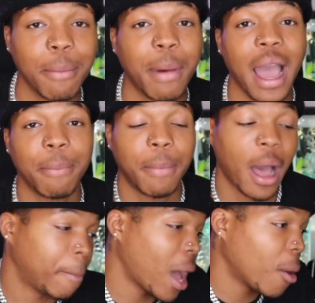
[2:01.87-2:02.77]
by, pop
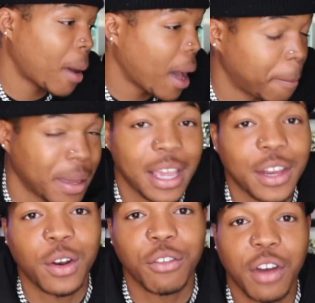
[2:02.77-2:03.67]
out, pop in. You
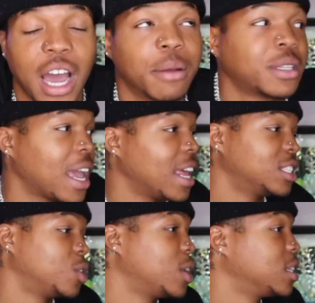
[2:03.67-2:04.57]
know the vibes. Hey, let's
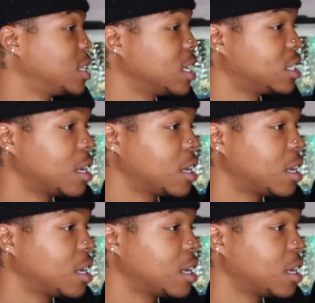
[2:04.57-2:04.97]
tune into this shit,